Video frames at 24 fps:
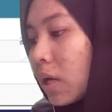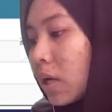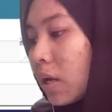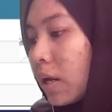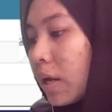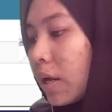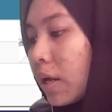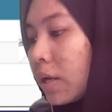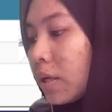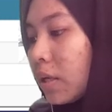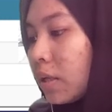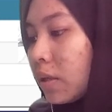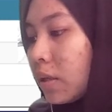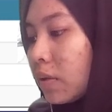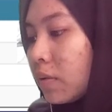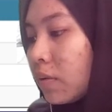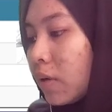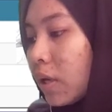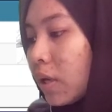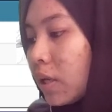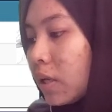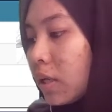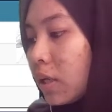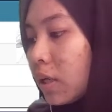are added to
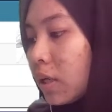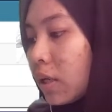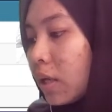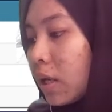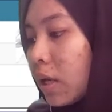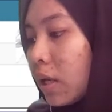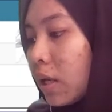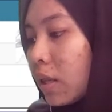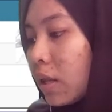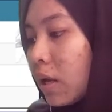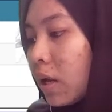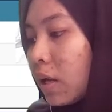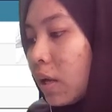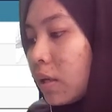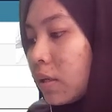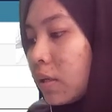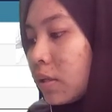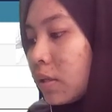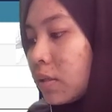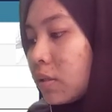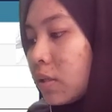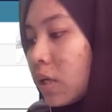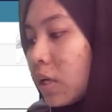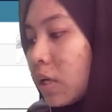indicate
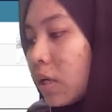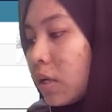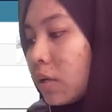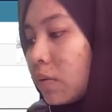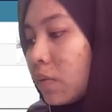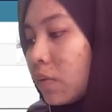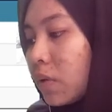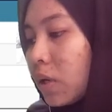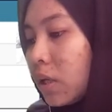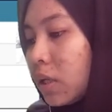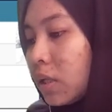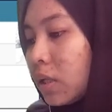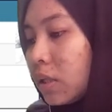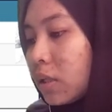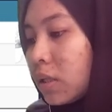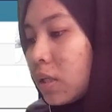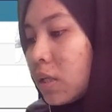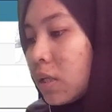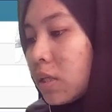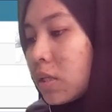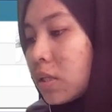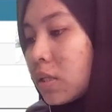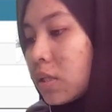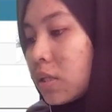other triad
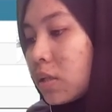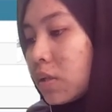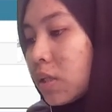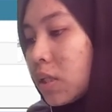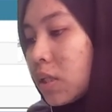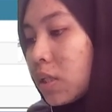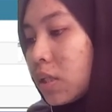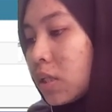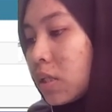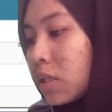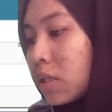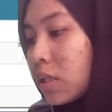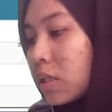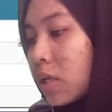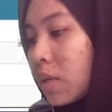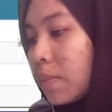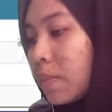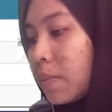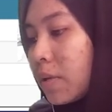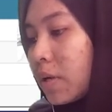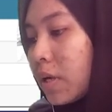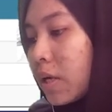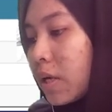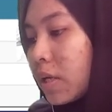qualities. So this is
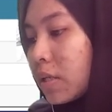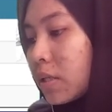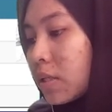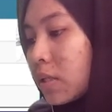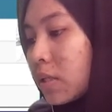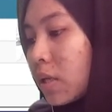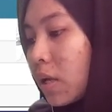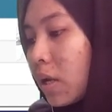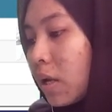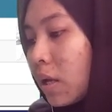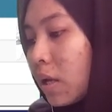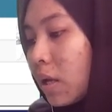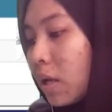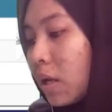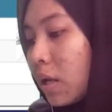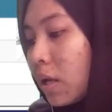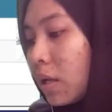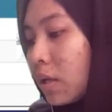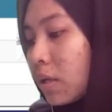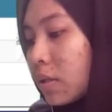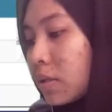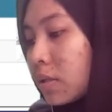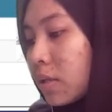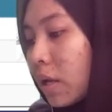summarized
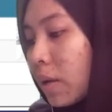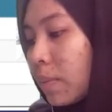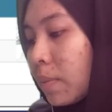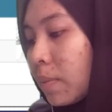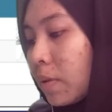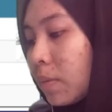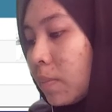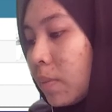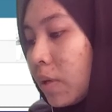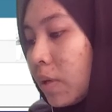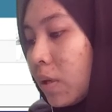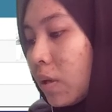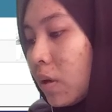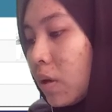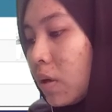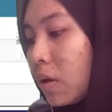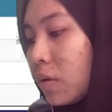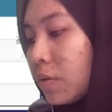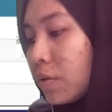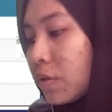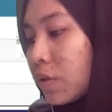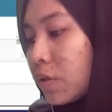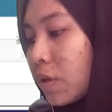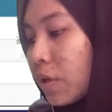in the table
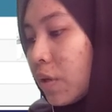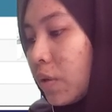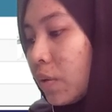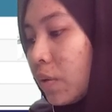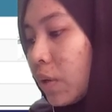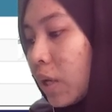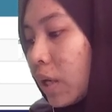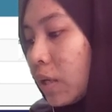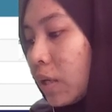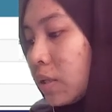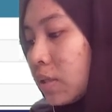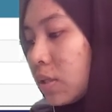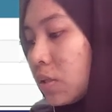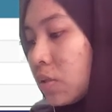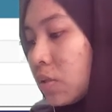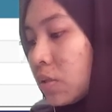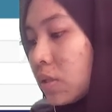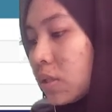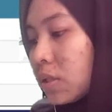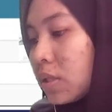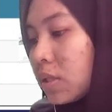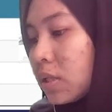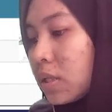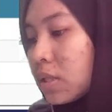below, so you can
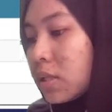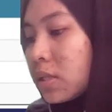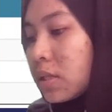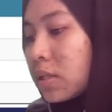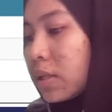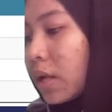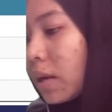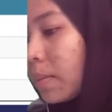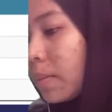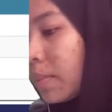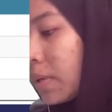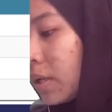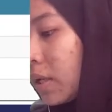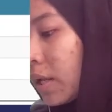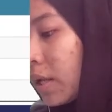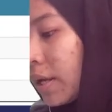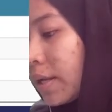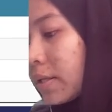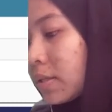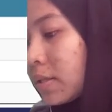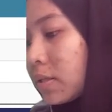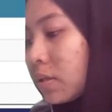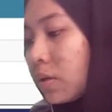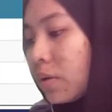use this table
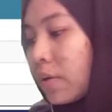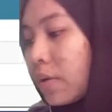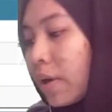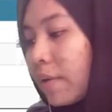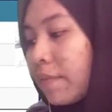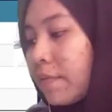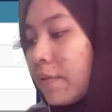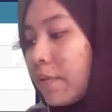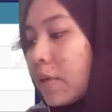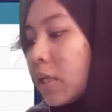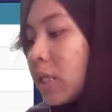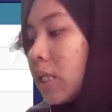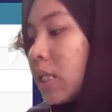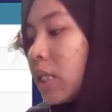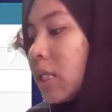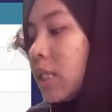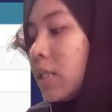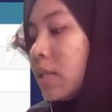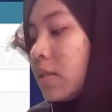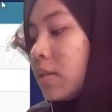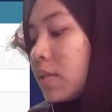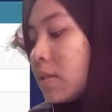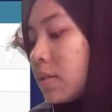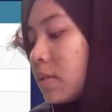as your
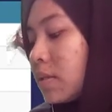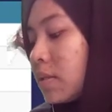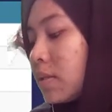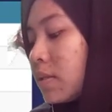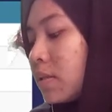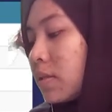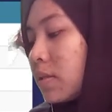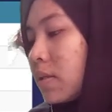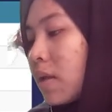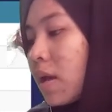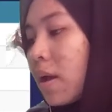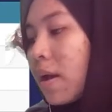reference.